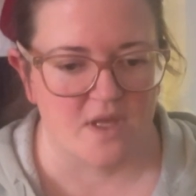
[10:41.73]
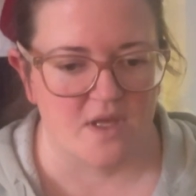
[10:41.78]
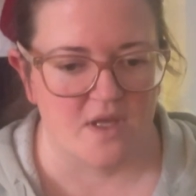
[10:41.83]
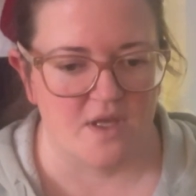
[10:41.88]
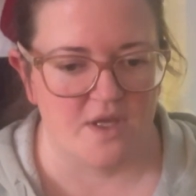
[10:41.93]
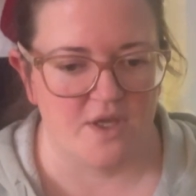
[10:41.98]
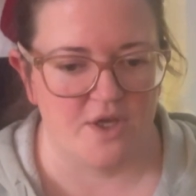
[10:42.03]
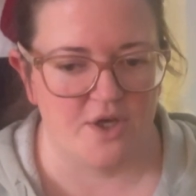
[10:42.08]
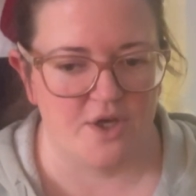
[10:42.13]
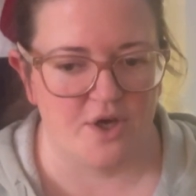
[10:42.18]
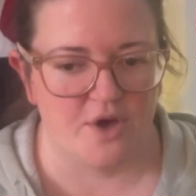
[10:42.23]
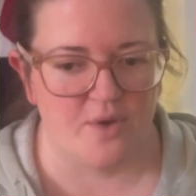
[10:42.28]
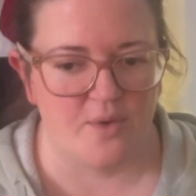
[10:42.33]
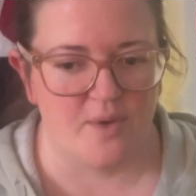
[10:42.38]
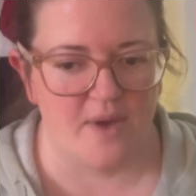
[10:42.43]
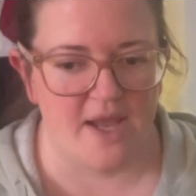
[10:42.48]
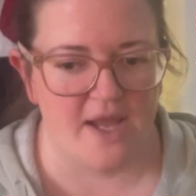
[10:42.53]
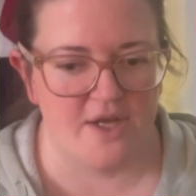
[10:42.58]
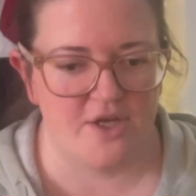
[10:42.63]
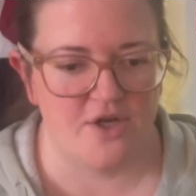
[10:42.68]
you
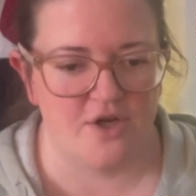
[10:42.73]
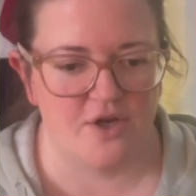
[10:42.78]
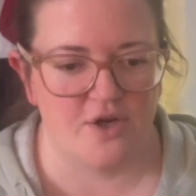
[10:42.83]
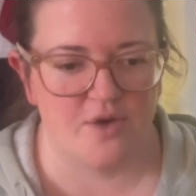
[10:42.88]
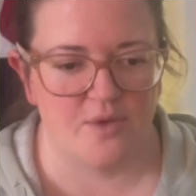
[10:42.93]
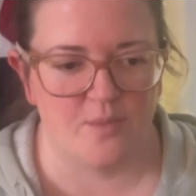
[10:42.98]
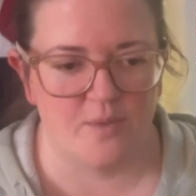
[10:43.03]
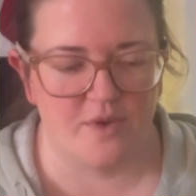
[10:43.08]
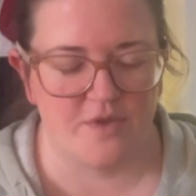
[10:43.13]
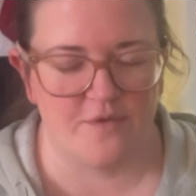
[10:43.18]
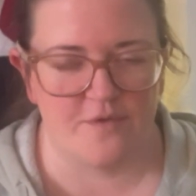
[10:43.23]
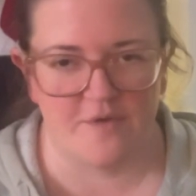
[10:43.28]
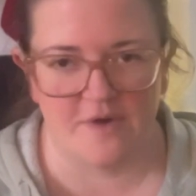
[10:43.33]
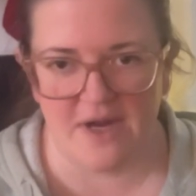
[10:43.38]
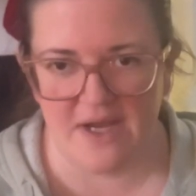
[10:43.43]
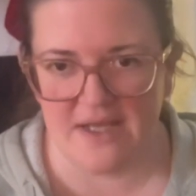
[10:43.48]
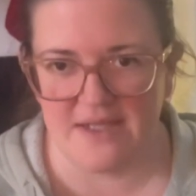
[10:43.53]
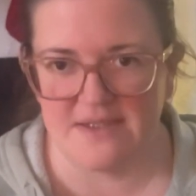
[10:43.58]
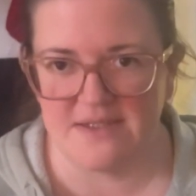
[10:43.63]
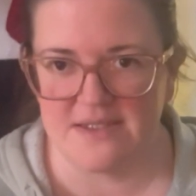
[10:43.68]
know, and you're with
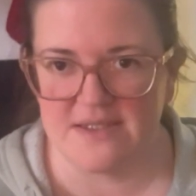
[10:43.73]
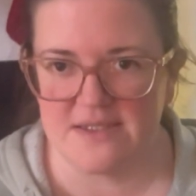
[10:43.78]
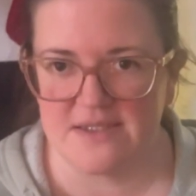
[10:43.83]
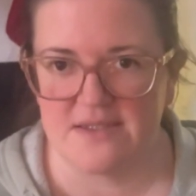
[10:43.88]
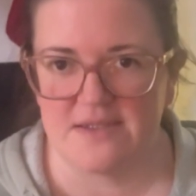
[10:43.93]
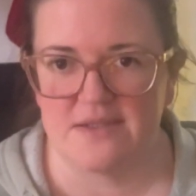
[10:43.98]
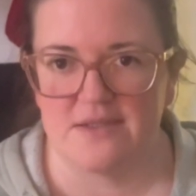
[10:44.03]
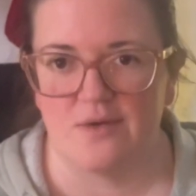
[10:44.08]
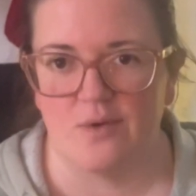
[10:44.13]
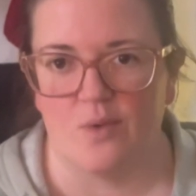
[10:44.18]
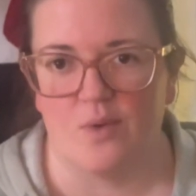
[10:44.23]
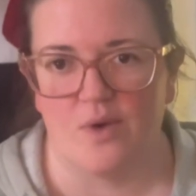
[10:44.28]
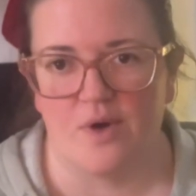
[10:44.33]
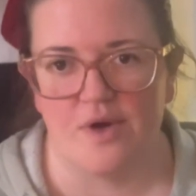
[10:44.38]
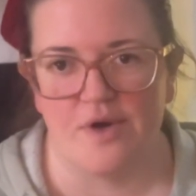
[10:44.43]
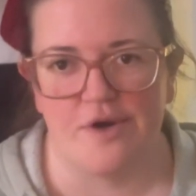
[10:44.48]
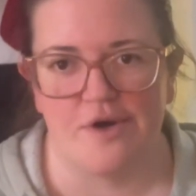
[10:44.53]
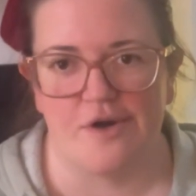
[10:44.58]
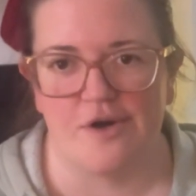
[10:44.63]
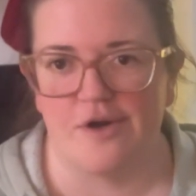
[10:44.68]
friends
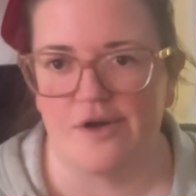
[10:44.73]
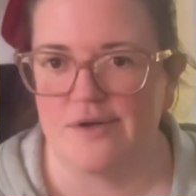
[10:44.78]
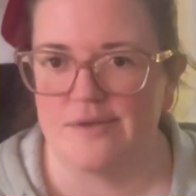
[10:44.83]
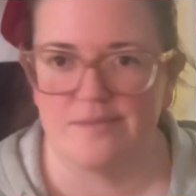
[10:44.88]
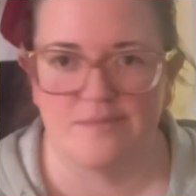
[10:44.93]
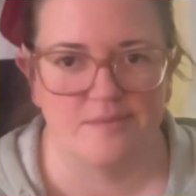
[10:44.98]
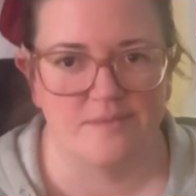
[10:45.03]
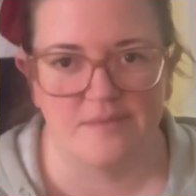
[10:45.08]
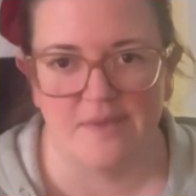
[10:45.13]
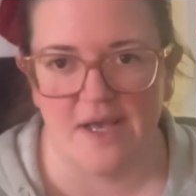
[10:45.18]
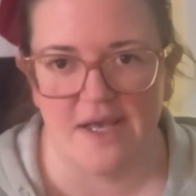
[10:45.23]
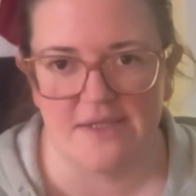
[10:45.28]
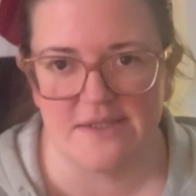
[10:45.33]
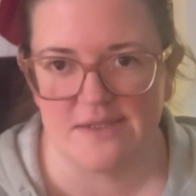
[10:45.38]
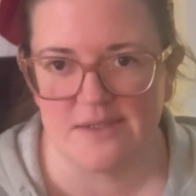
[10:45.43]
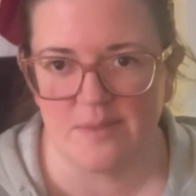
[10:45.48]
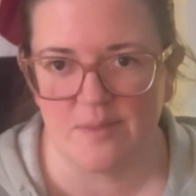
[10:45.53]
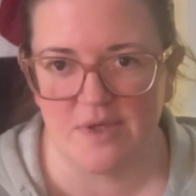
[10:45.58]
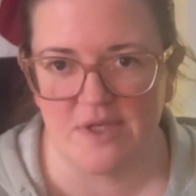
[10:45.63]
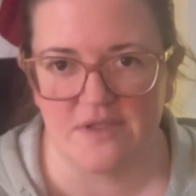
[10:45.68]
or you're
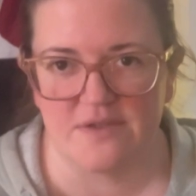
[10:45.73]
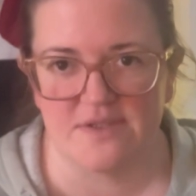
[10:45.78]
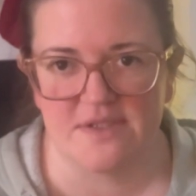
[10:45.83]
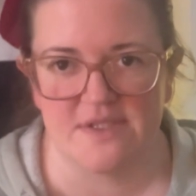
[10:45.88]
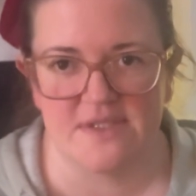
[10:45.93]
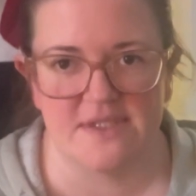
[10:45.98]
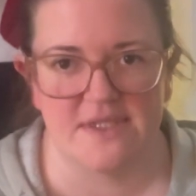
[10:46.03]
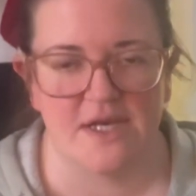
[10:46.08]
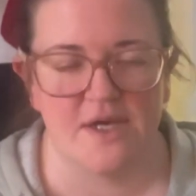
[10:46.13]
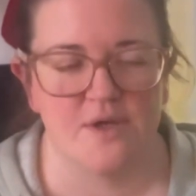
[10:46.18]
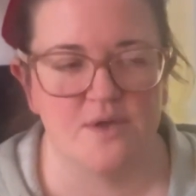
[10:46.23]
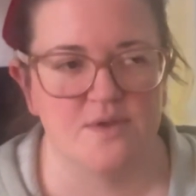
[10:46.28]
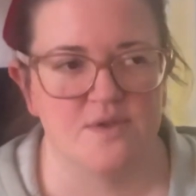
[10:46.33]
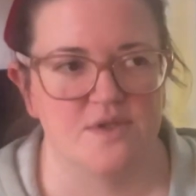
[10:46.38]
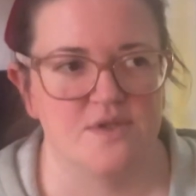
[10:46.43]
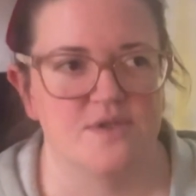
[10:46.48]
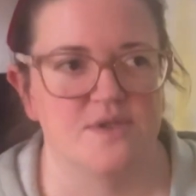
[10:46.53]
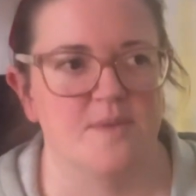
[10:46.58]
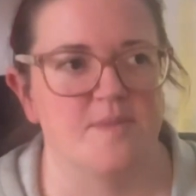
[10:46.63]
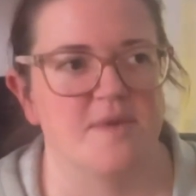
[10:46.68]
at someone else's
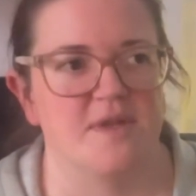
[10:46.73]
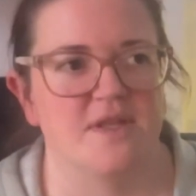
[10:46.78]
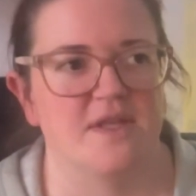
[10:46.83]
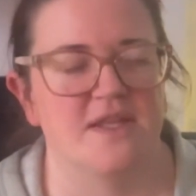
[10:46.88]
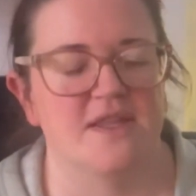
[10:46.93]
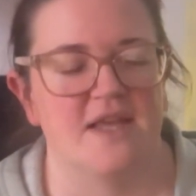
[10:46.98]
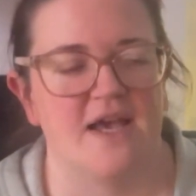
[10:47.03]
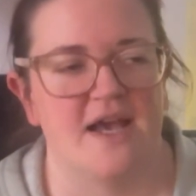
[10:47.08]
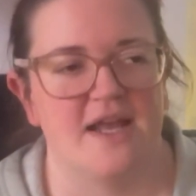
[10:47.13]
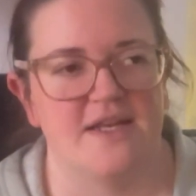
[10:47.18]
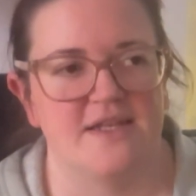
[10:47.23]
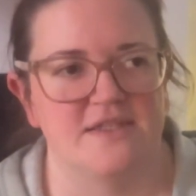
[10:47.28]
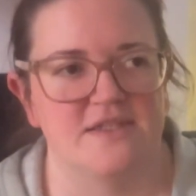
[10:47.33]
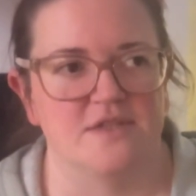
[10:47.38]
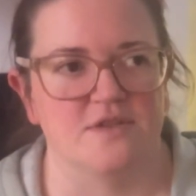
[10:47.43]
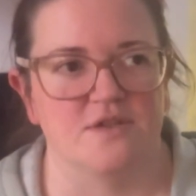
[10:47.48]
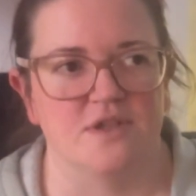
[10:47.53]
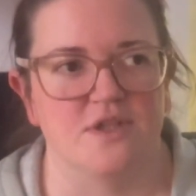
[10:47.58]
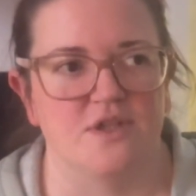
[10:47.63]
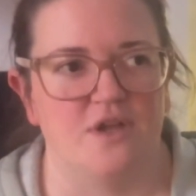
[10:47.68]
house or something like that, it's
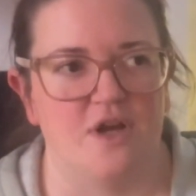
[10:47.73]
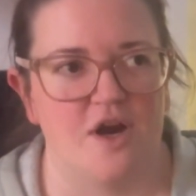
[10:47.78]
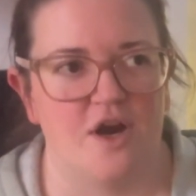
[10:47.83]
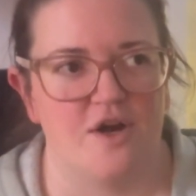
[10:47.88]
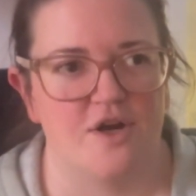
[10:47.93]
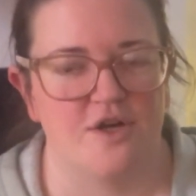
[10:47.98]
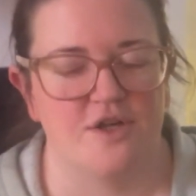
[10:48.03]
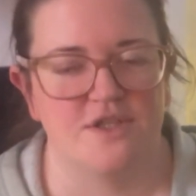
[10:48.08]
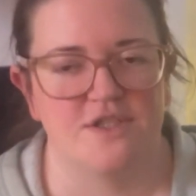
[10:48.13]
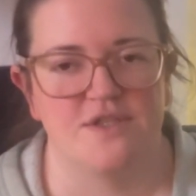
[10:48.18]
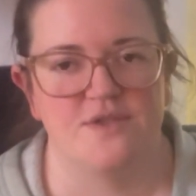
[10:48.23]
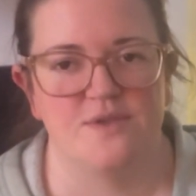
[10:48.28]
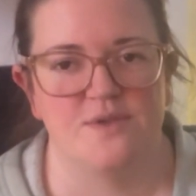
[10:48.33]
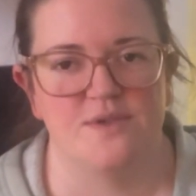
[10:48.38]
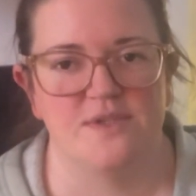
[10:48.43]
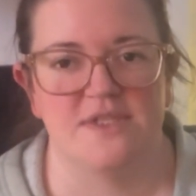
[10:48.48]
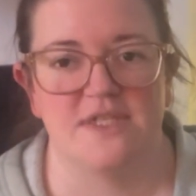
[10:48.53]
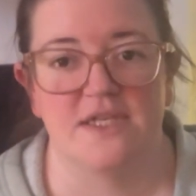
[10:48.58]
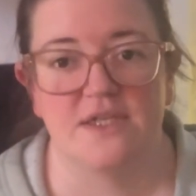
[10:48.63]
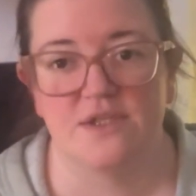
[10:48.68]
a little harder to
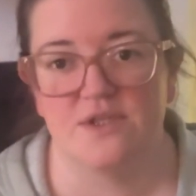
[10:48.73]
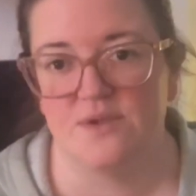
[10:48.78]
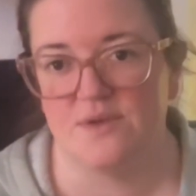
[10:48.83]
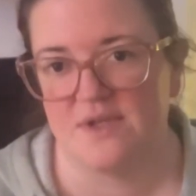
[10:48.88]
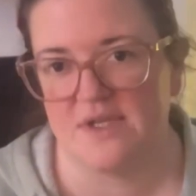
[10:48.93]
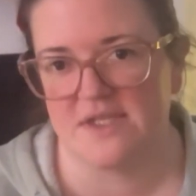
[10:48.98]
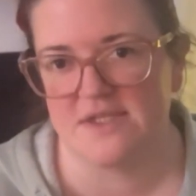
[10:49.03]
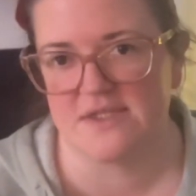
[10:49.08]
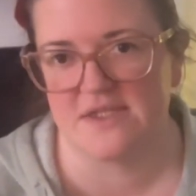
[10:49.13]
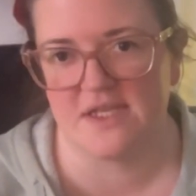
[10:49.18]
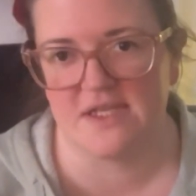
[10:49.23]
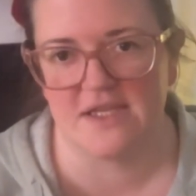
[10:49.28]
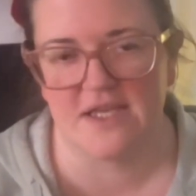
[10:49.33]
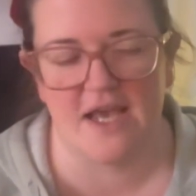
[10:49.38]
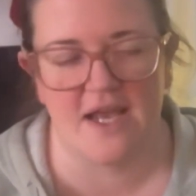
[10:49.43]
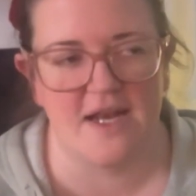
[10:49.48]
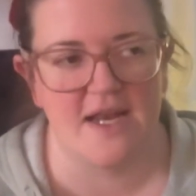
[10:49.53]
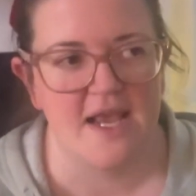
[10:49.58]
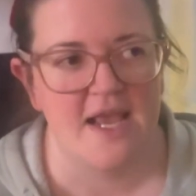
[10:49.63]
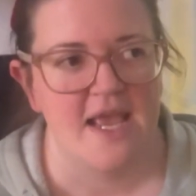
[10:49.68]
stick to things like
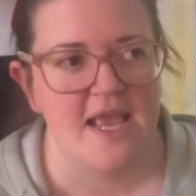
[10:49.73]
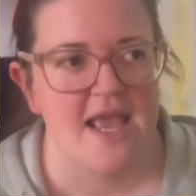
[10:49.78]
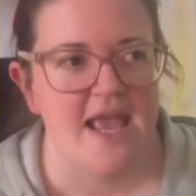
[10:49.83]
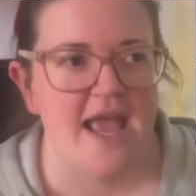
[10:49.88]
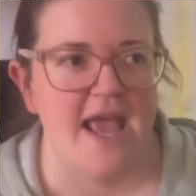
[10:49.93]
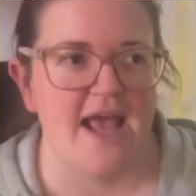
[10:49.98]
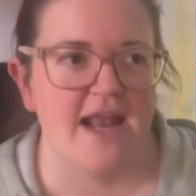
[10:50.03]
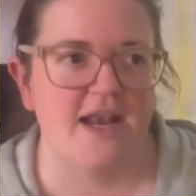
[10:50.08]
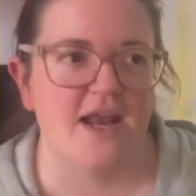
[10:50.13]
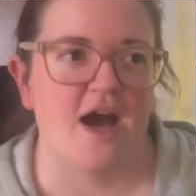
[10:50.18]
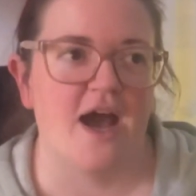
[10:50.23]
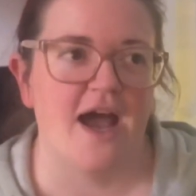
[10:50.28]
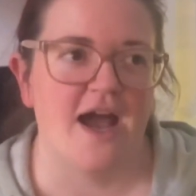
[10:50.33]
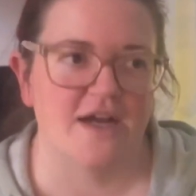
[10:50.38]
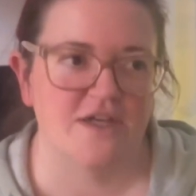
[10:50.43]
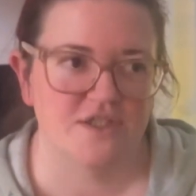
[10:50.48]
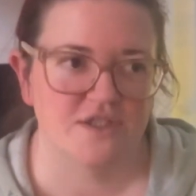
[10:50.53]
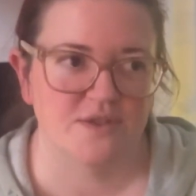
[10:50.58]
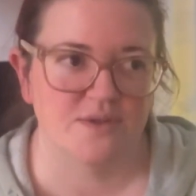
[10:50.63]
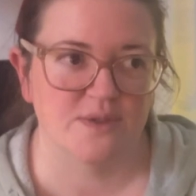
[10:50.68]
that. And
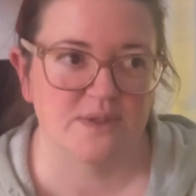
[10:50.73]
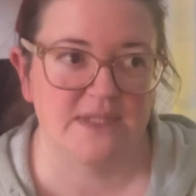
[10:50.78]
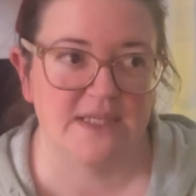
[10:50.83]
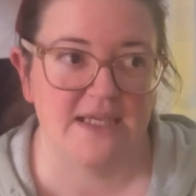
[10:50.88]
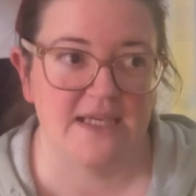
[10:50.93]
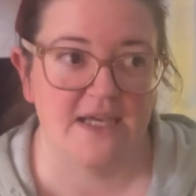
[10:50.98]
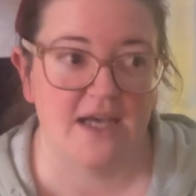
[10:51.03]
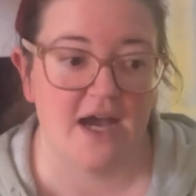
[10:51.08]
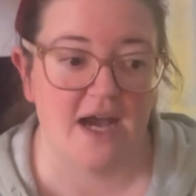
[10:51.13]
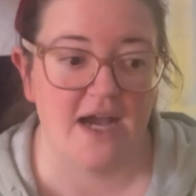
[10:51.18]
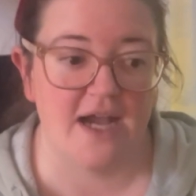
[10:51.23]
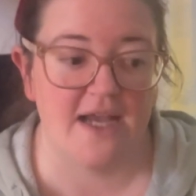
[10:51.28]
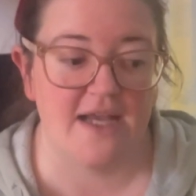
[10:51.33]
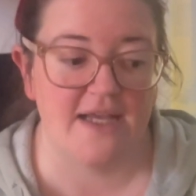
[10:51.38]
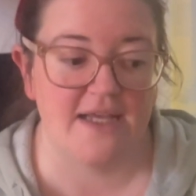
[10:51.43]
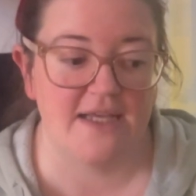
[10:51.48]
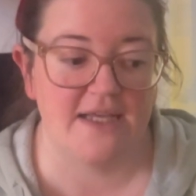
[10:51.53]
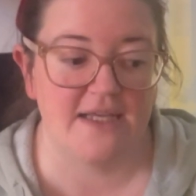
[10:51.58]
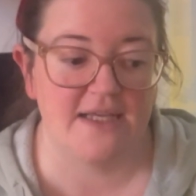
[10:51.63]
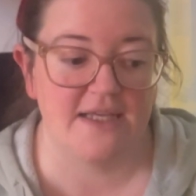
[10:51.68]
actually,
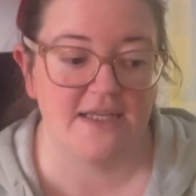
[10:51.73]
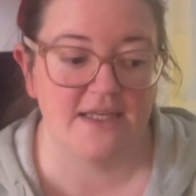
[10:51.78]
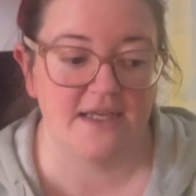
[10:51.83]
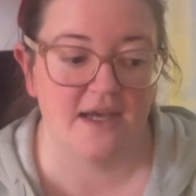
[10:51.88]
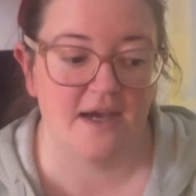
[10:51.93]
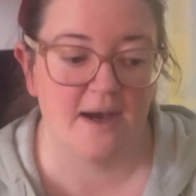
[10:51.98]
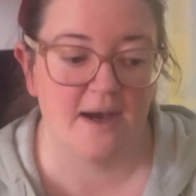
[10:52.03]
I